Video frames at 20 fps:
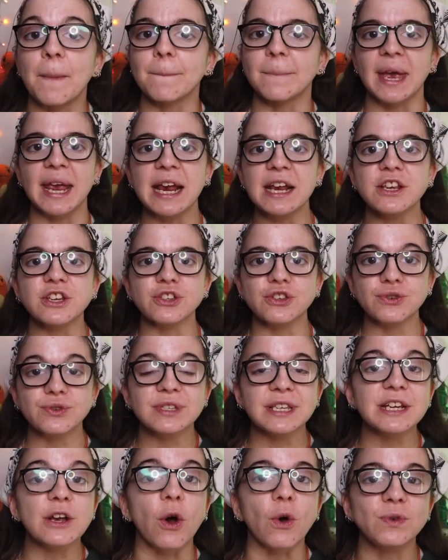made
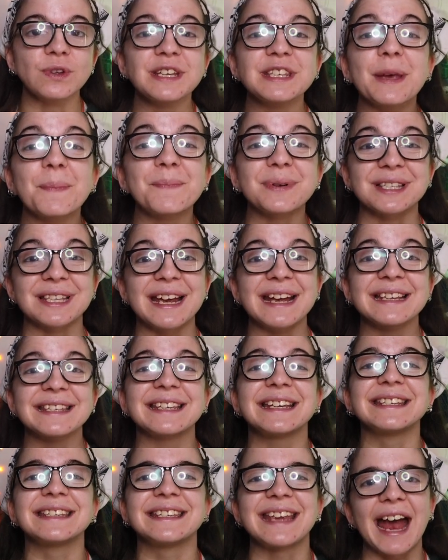using only the
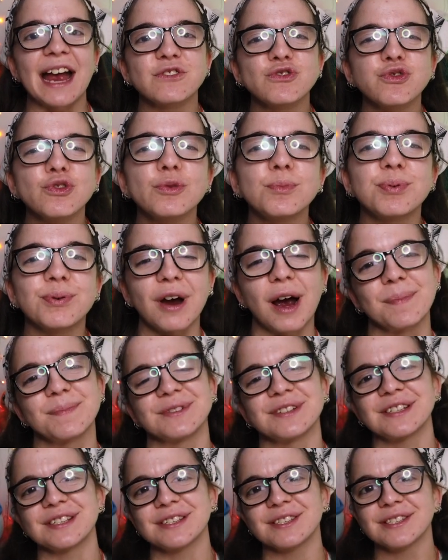plant's natural
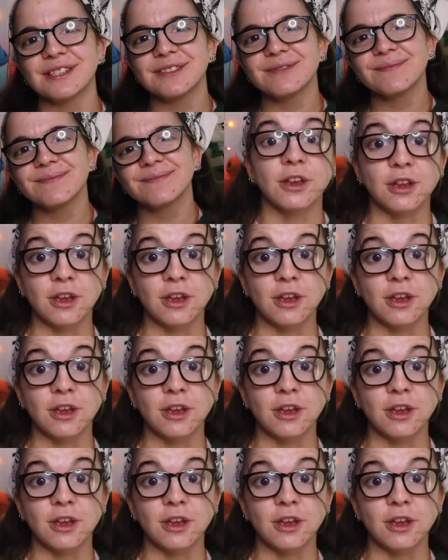properties.